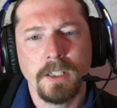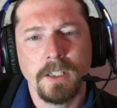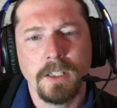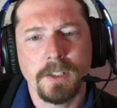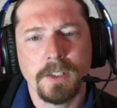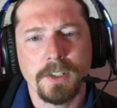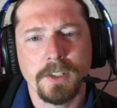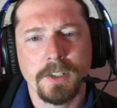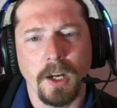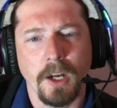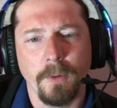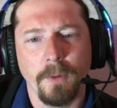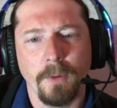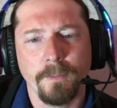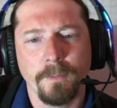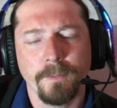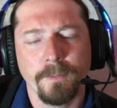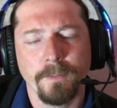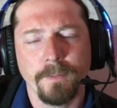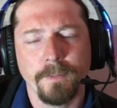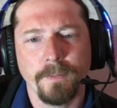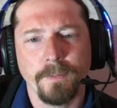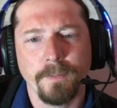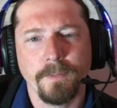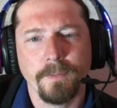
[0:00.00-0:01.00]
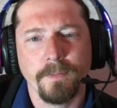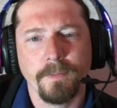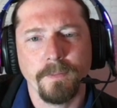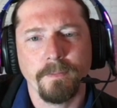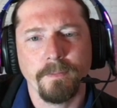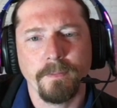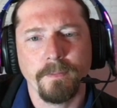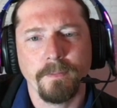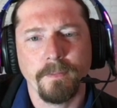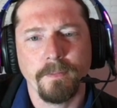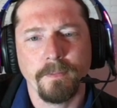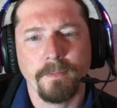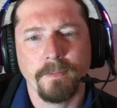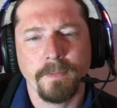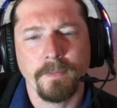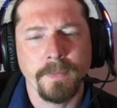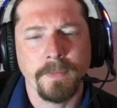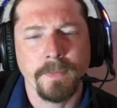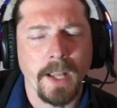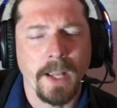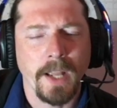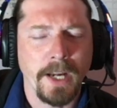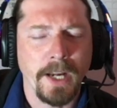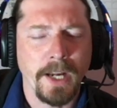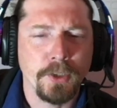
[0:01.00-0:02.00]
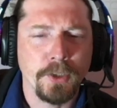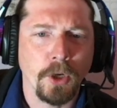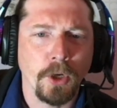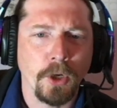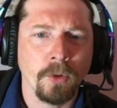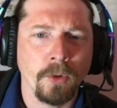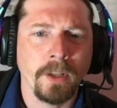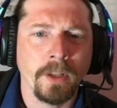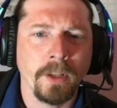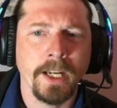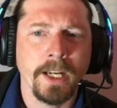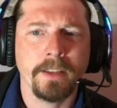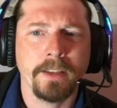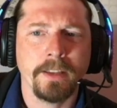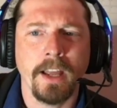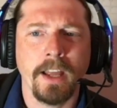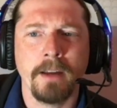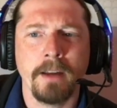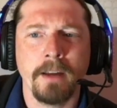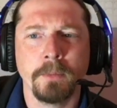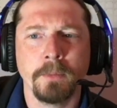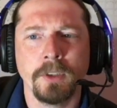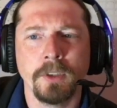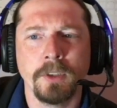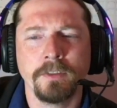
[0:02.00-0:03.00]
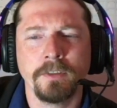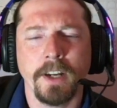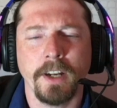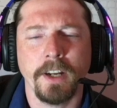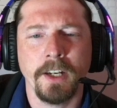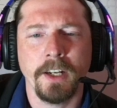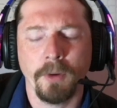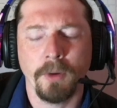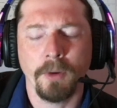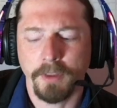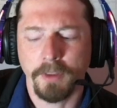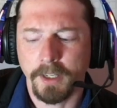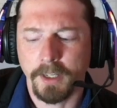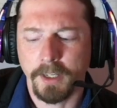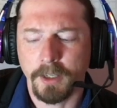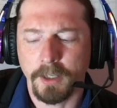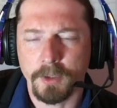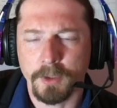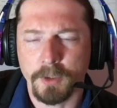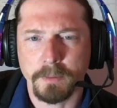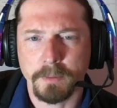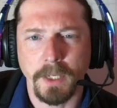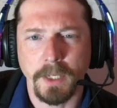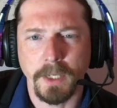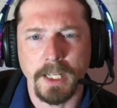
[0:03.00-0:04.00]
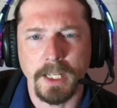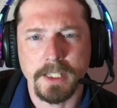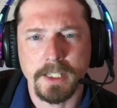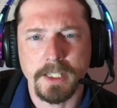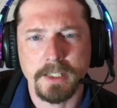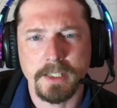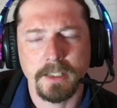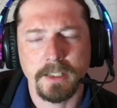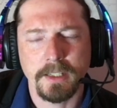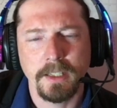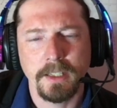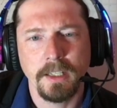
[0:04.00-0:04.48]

So I don't like that move. I don't think it was best.